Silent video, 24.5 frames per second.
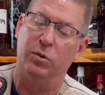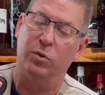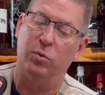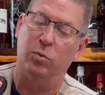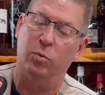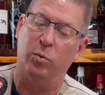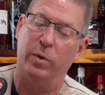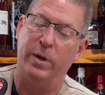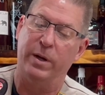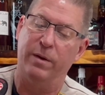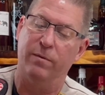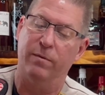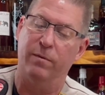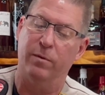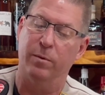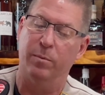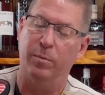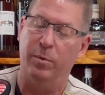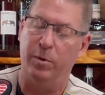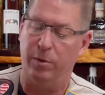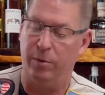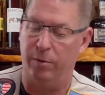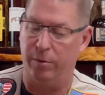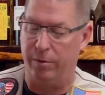Sweet
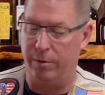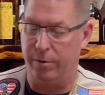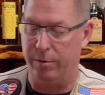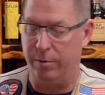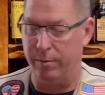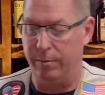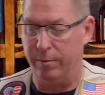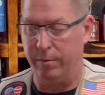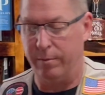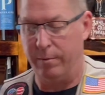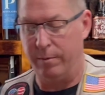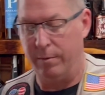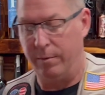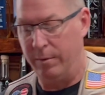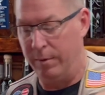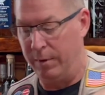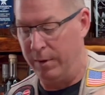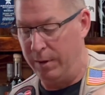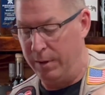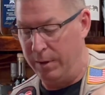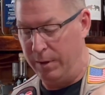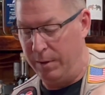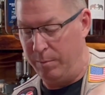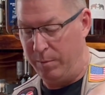vermouth.
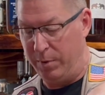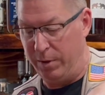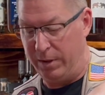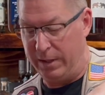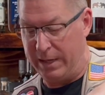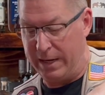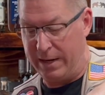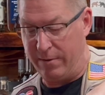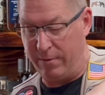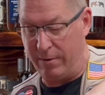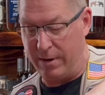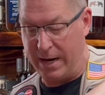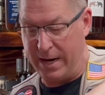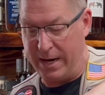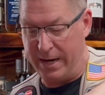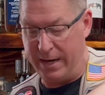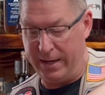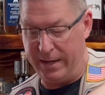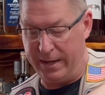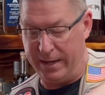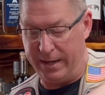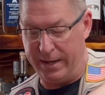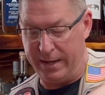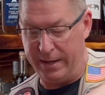Put that right
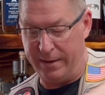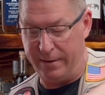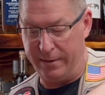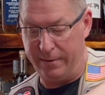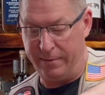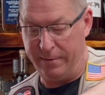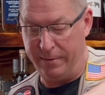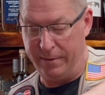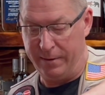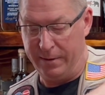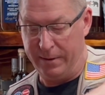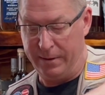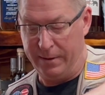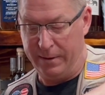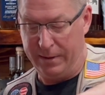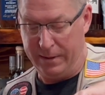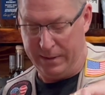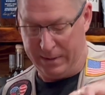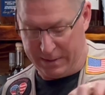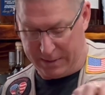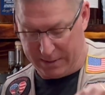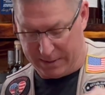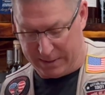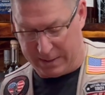in there.
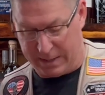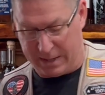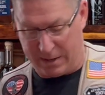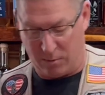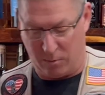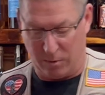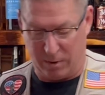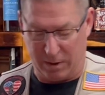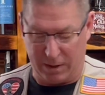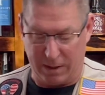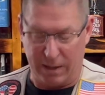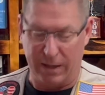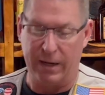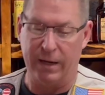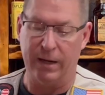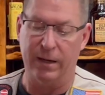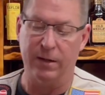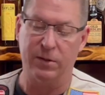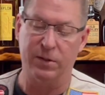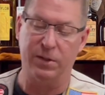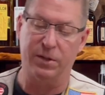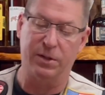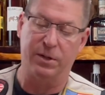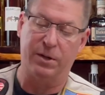Now we're going to
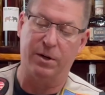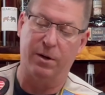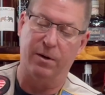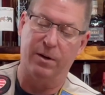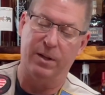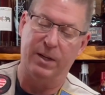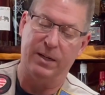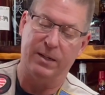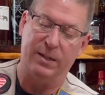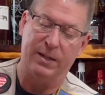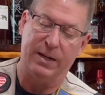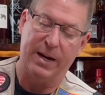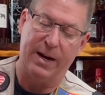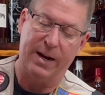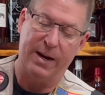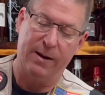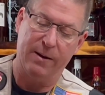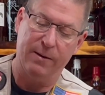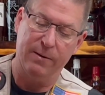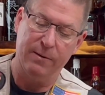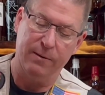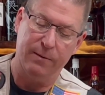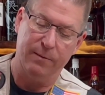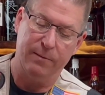stir this
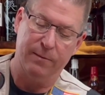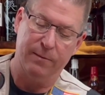down